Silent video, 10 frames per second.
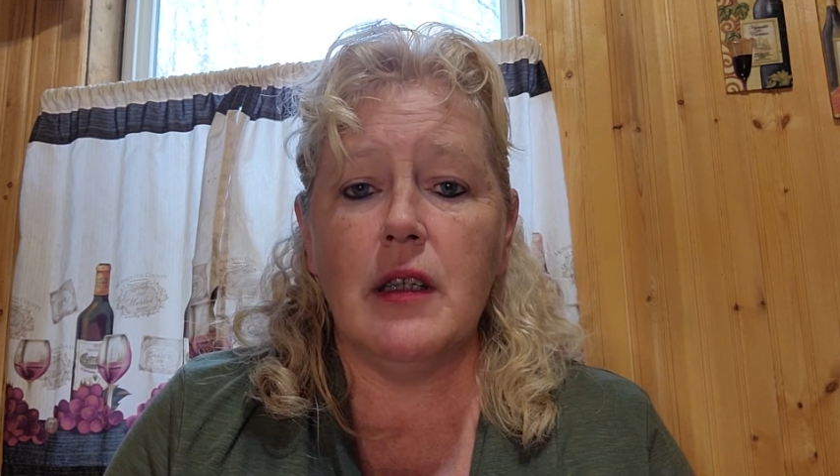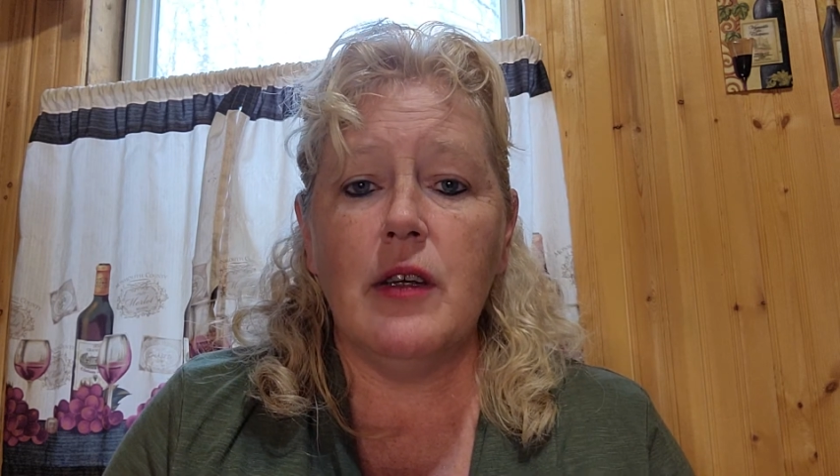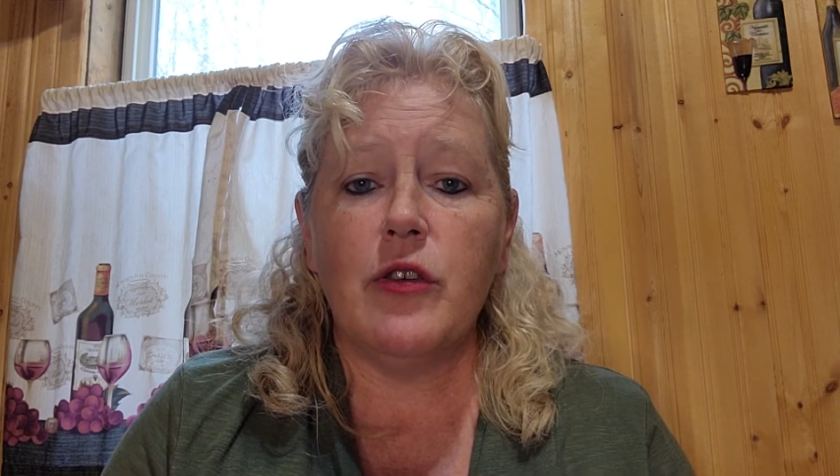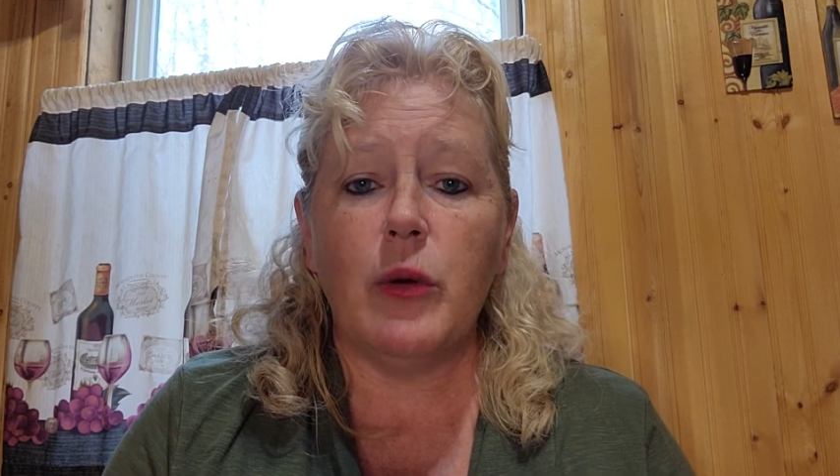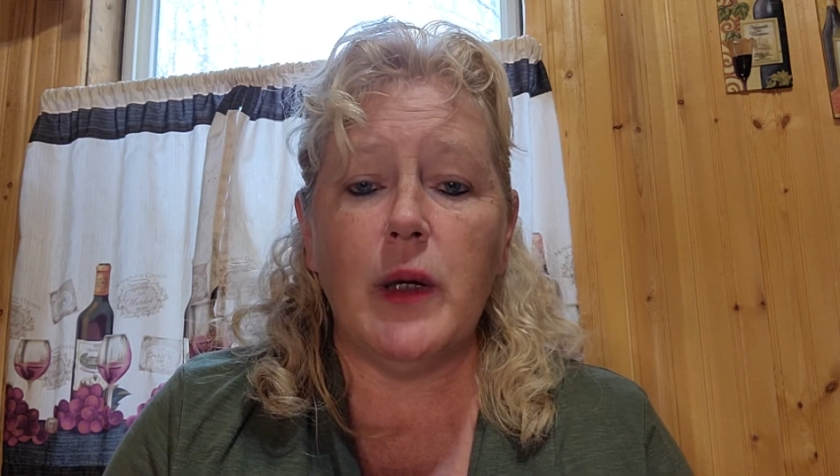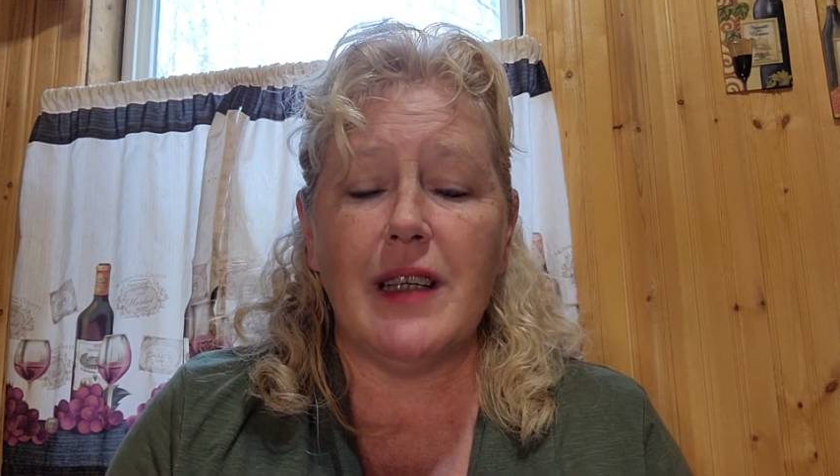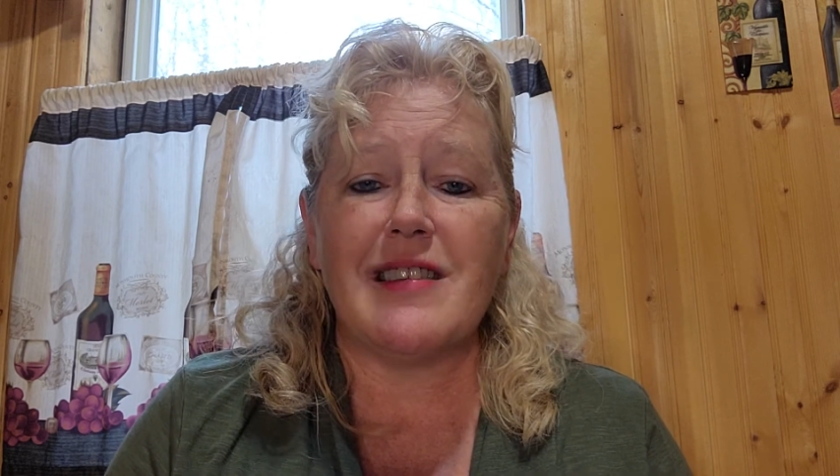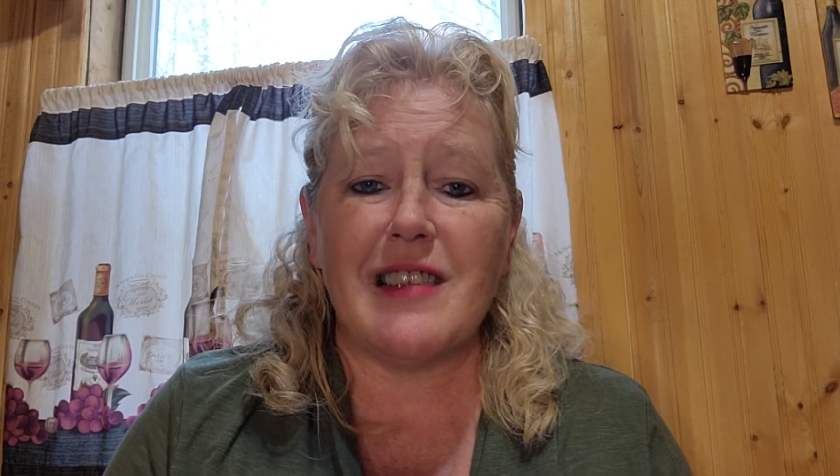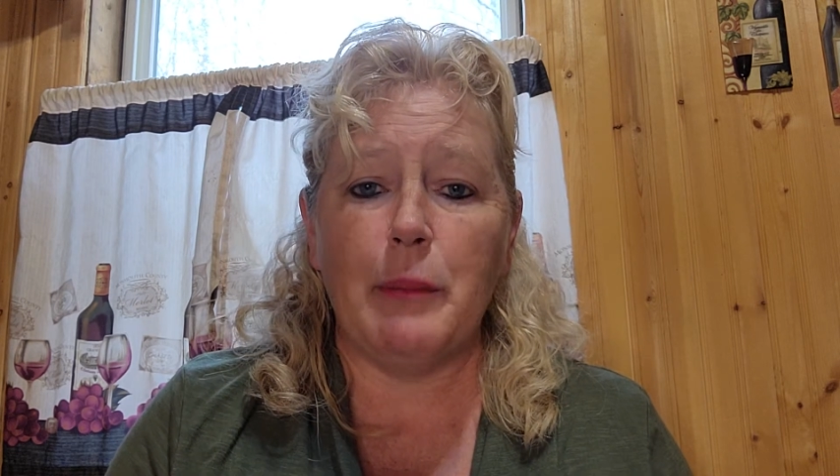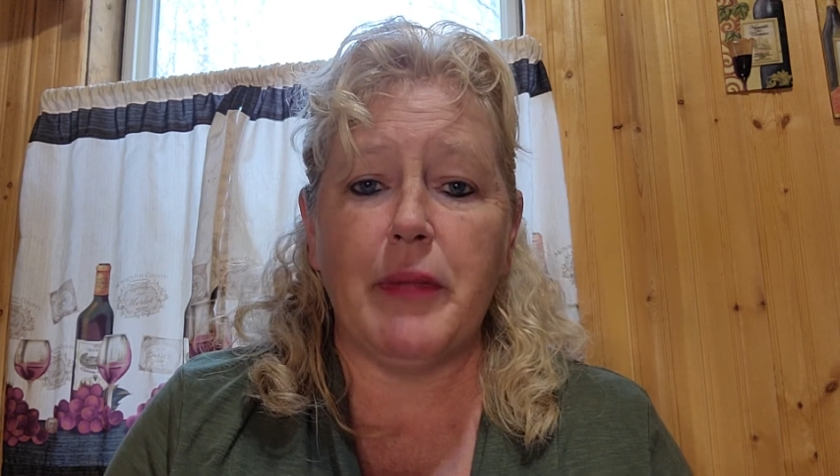So get
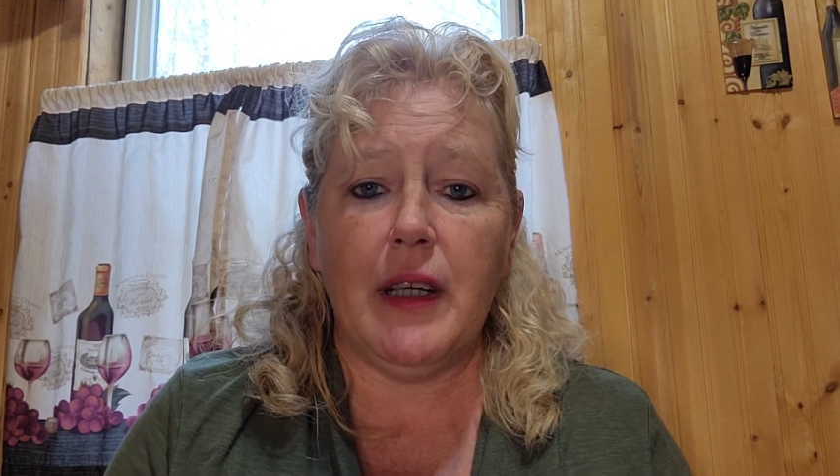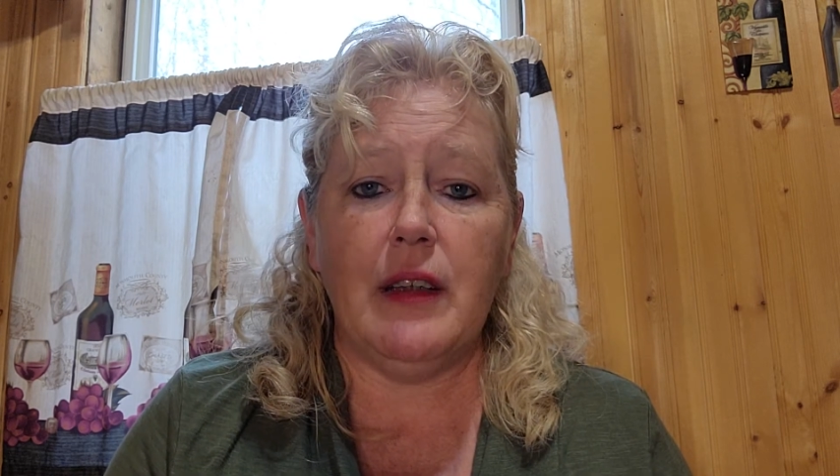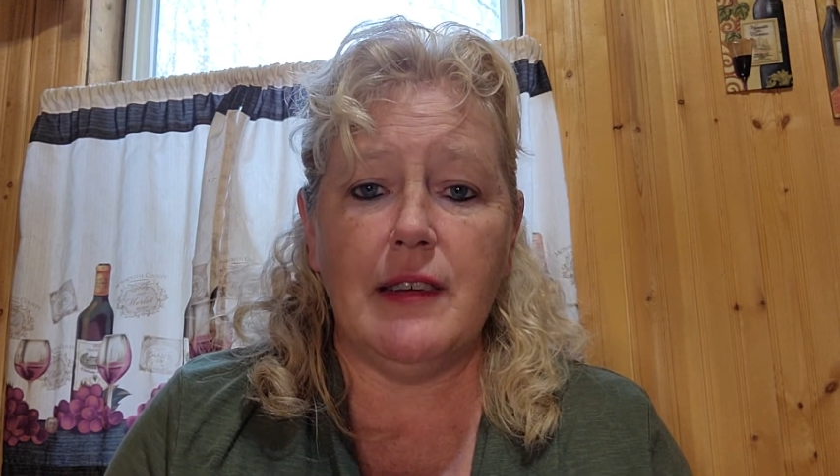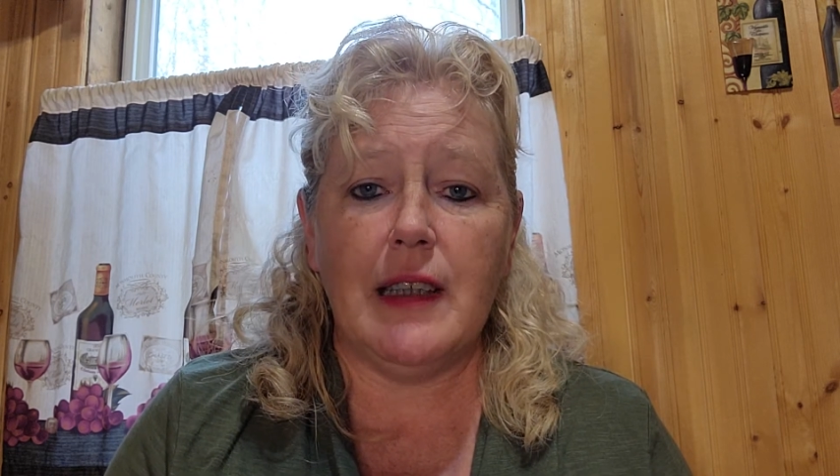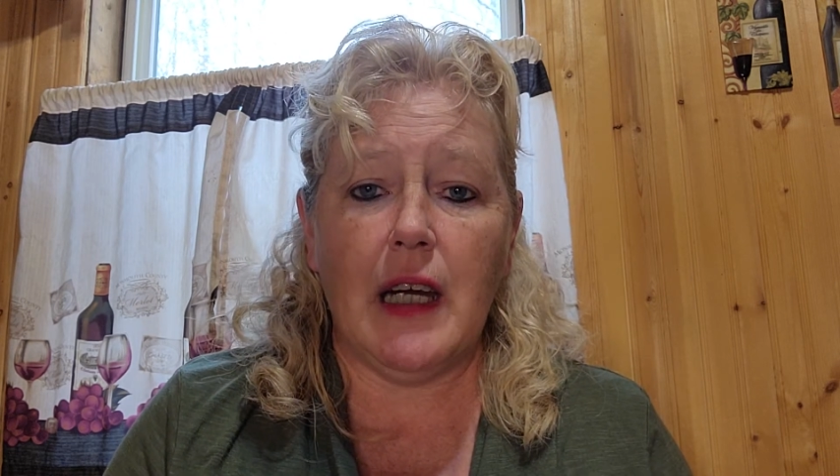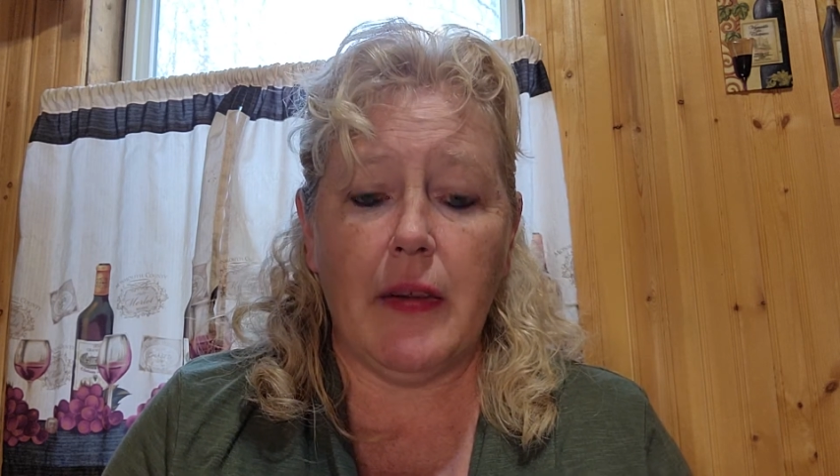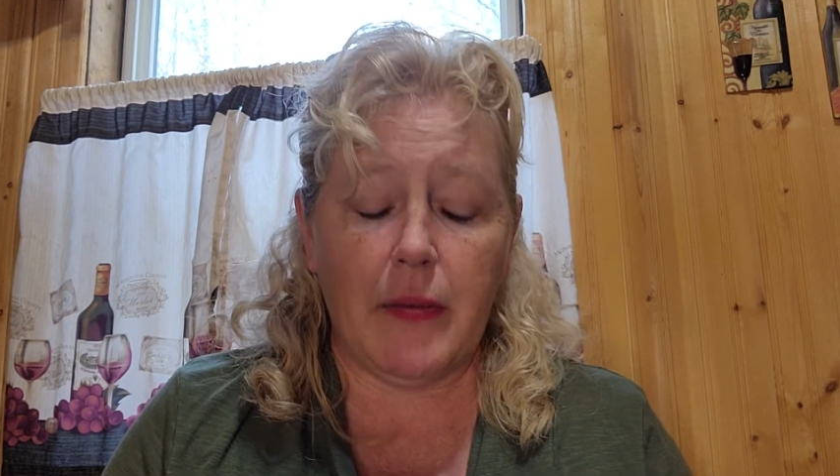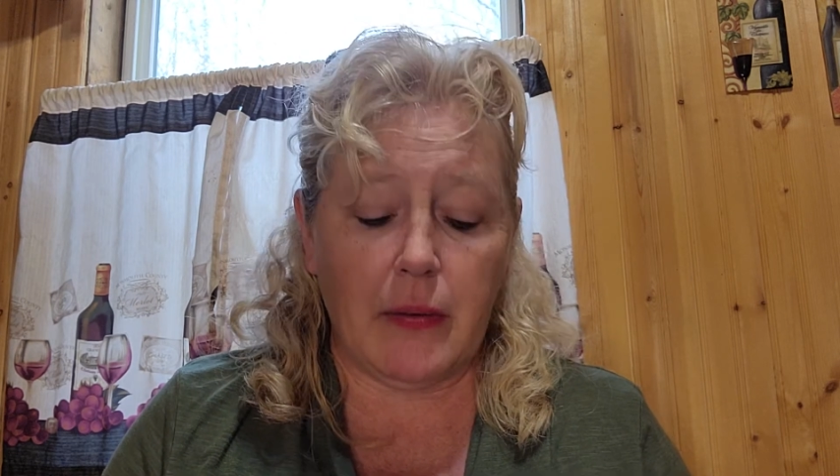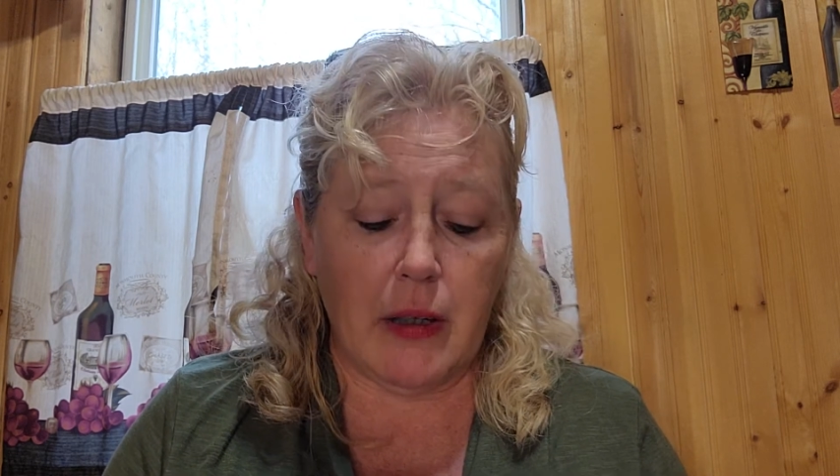something together